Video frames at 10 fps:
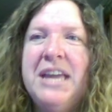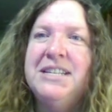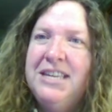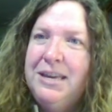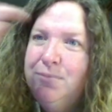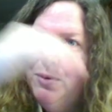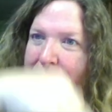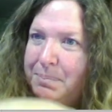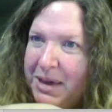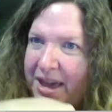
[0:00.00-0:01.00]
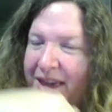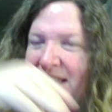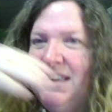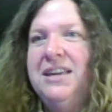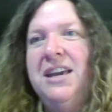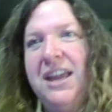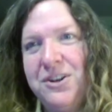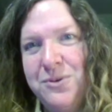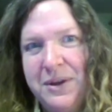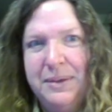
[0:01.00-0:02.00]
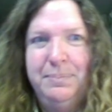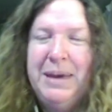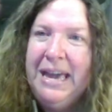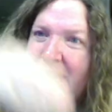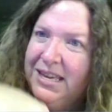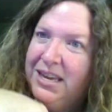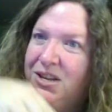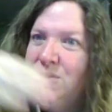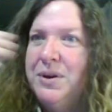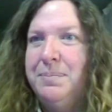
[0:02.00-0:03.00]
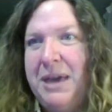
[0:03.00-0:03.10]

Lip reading: is we had to keep going back and going back